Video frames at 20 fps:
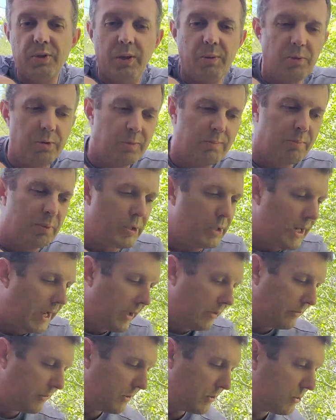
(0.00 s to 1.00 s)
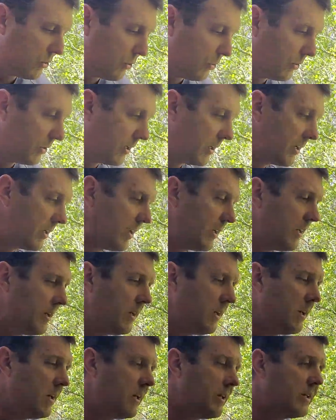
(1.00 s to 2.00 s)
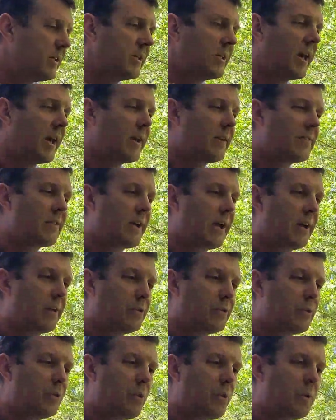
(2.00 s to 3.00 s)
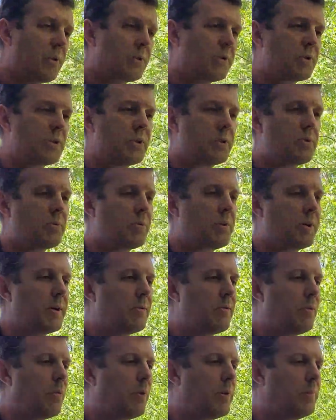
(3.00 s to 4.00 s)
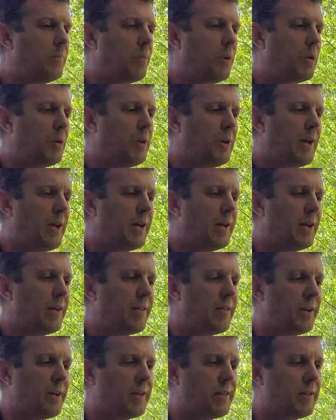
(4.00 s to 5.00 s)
I wouldn't put it out this early yet outdoors because we have one more night, I think,